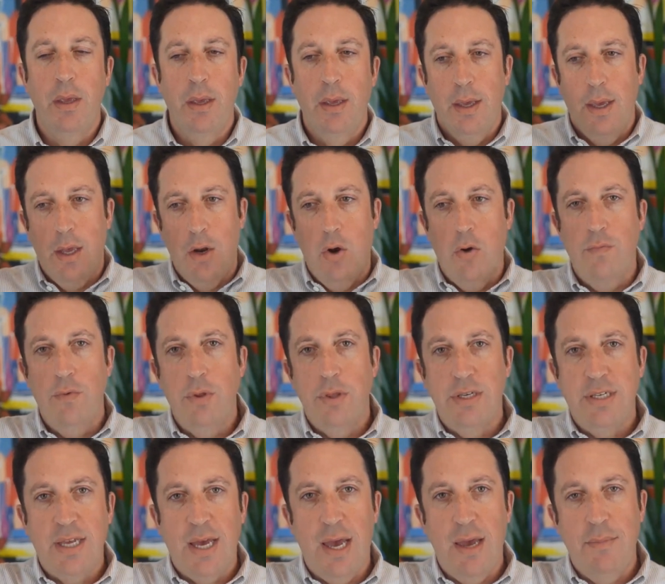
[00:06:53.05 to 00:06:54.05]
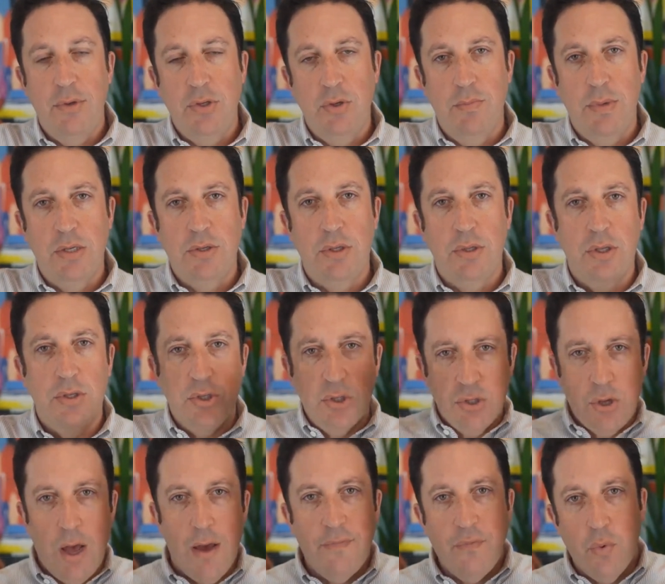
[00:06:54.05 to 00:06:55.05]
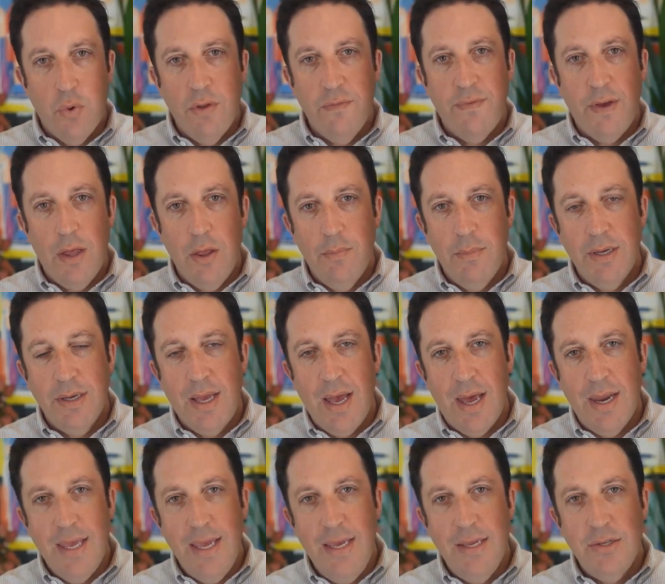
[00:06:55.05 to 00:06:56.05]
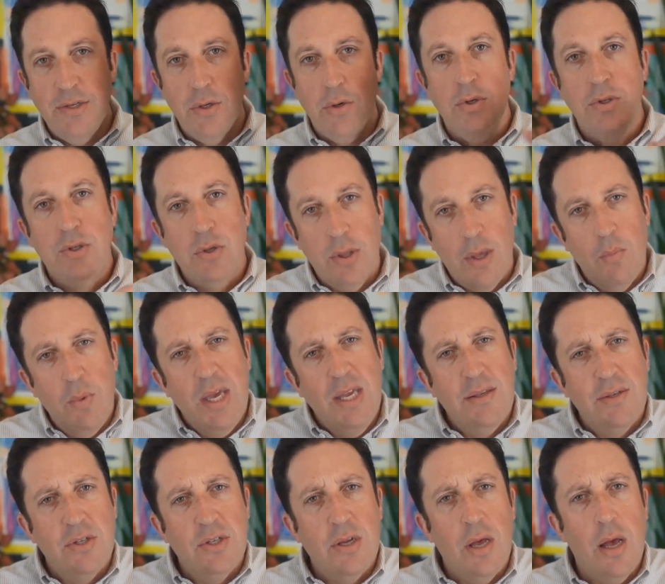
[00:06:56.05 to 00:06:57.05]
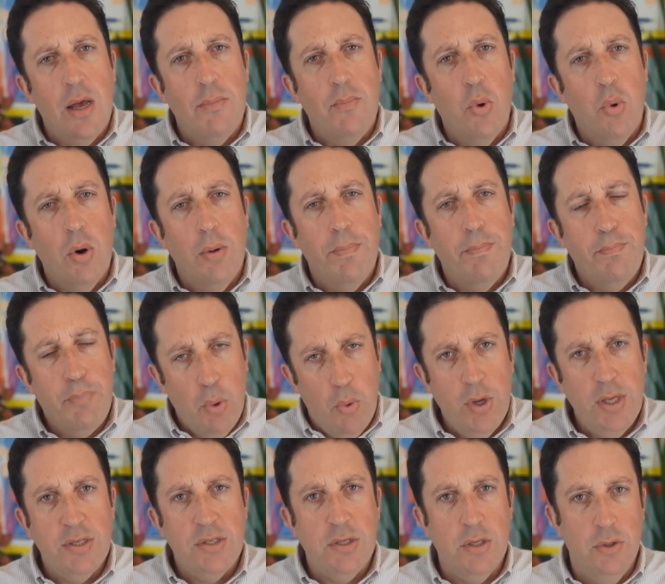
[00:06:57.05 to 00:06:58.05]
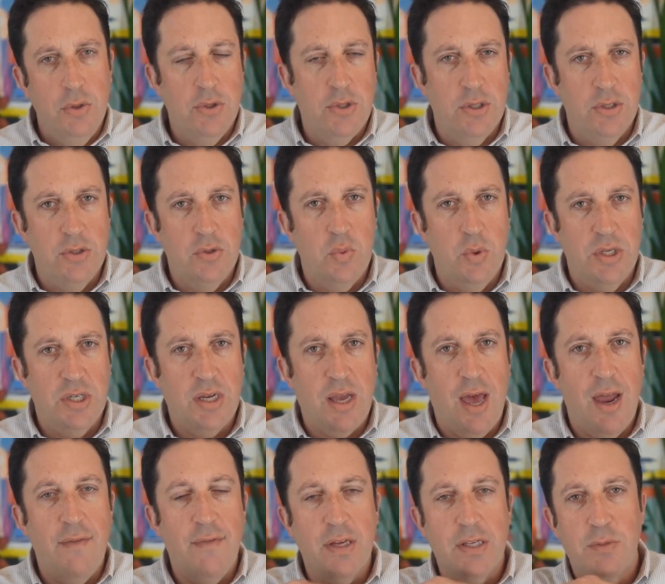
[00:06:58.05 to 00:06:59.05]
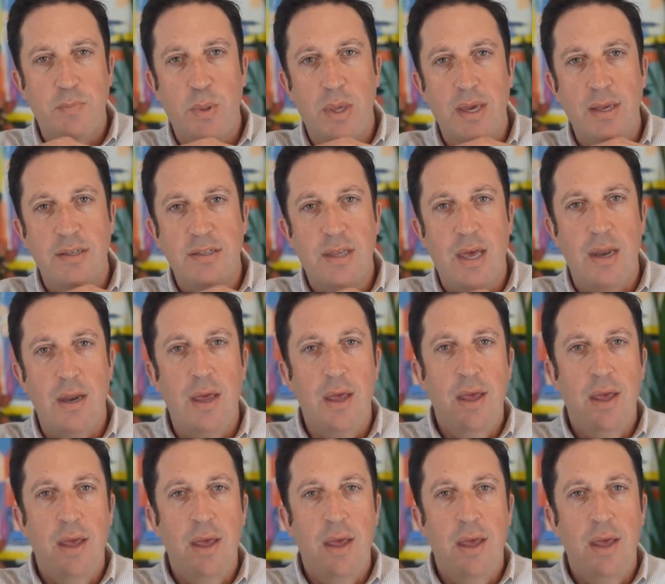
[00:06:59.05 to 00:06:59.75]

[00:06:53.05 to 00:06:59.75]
And over the time, as you mentioned, the software development got easier. And so then we saw more point solutions, which kind of explains that